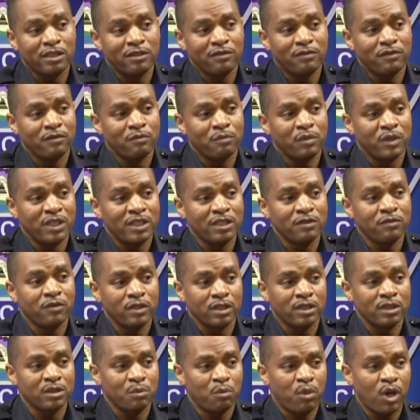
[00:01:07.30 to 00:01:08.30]
chief of police for
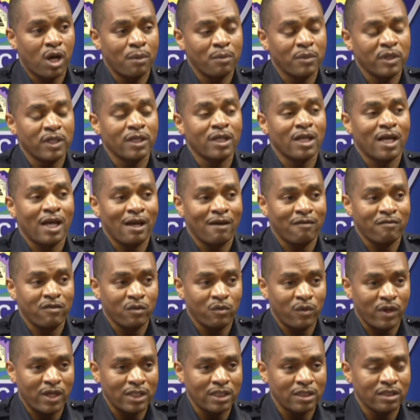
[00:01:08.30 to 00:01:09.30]
this department, and I have
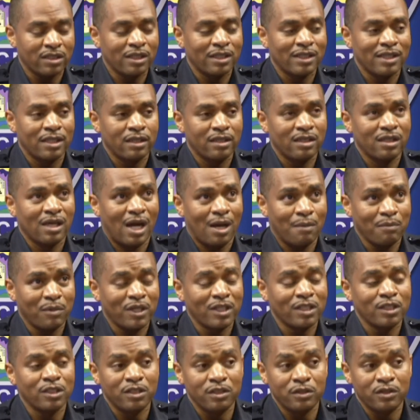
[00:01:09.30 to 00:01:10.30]
the way that I'm
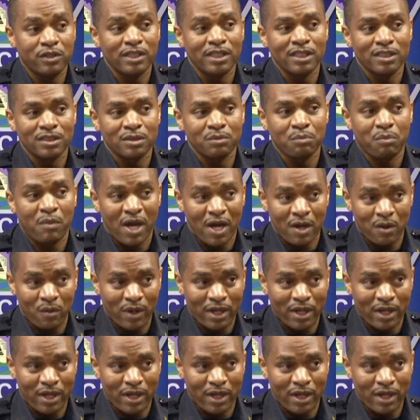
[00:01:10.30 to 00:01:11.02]
going to do things my